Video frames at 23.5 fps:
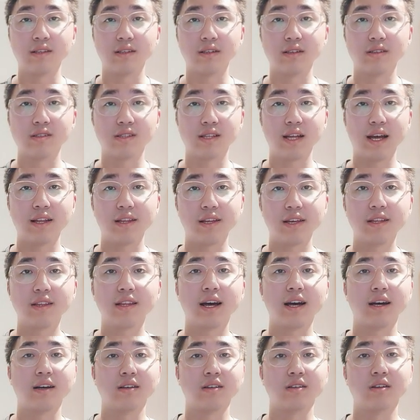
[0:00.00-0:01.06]
study
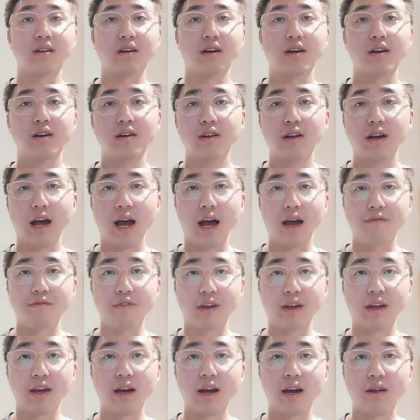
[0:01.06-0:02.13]
done
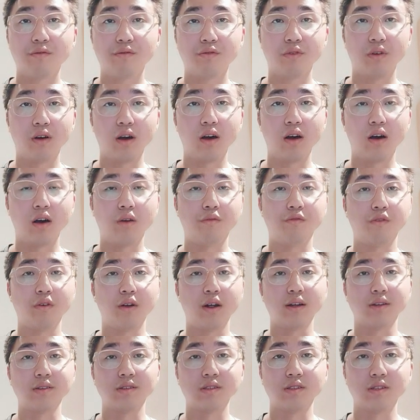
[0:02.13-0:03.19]
Africa
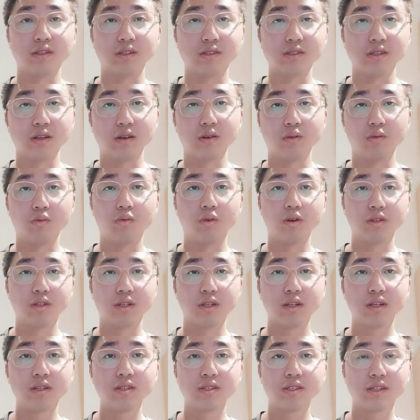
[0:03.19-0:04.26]
from the
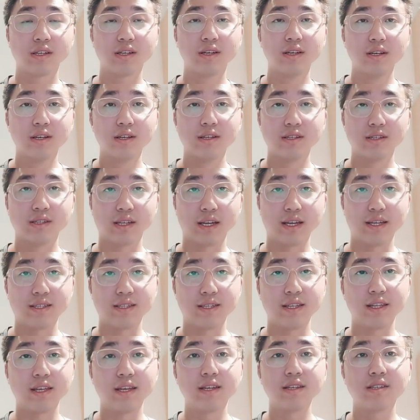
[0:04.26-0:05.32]
water
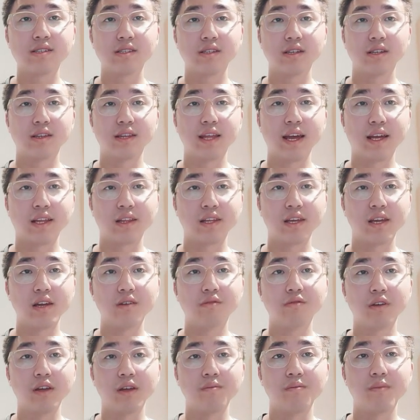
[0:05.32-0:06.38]
scarcity's
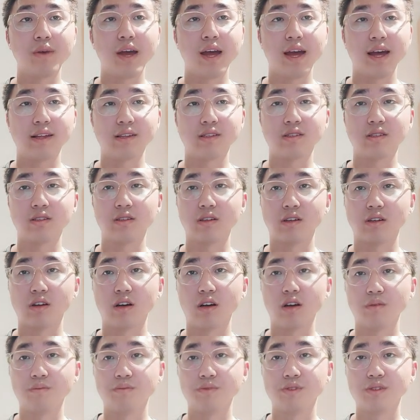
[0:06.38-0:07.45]
negative impact
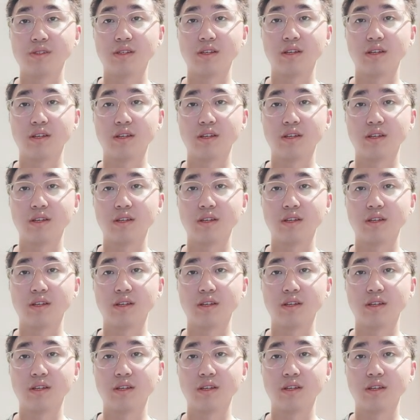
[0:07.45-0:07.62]
crops